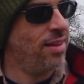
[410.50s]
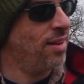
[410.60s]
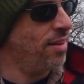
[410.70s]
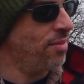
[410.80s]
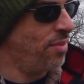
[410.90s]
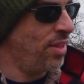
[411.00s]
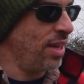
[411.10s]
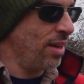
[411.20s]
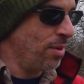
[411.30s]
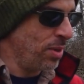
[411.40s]
of
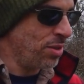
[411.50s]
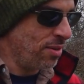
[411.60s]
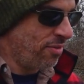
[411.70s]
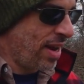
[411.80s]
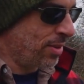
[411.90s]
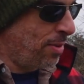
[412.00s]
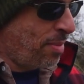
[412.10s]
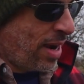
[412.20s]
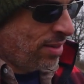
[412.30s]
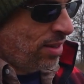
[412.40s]
the original factory
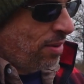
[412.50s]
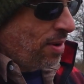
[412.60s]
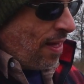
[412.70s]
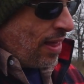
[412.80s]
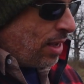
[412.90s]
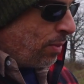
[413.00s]
mag. So it